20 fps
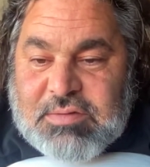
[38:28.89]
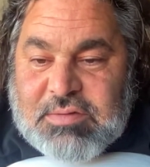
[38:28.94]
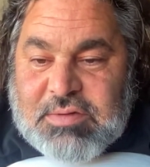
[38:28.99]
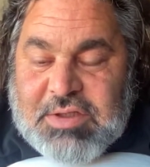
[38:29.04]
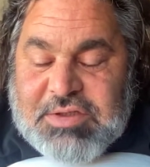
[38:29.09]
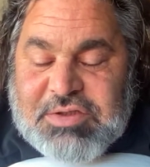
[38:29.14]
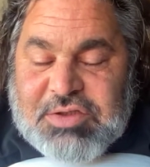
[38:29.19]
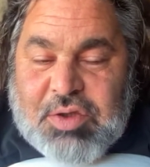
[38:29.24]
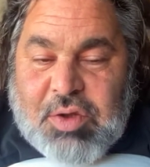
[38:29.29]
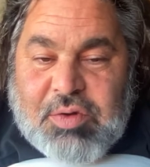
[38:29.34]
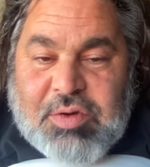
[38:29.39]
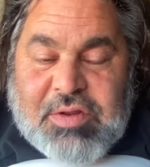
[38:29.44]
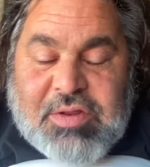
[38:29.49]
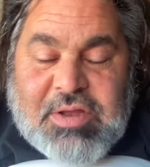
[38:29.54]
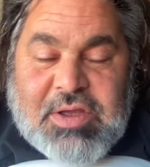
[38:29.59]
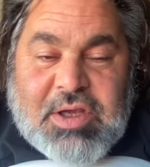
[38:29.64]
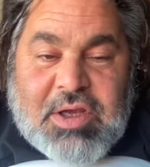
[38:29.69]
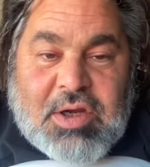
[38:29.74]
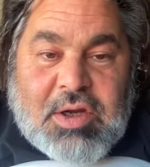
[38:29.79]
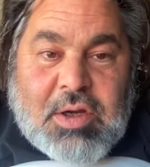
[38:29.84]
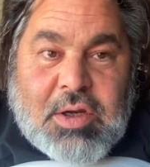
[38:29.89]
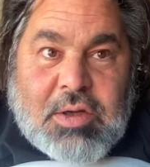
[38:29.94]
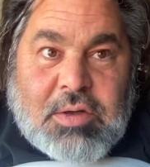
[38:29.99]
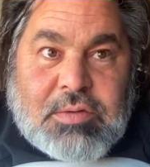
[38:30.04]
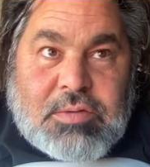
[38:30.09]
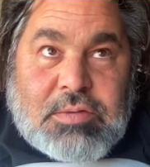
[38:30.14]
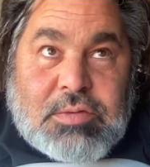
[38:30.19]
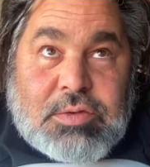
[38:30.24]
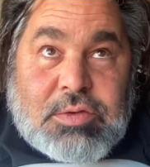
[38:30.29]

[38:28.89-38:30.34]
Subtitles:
Let's go to the year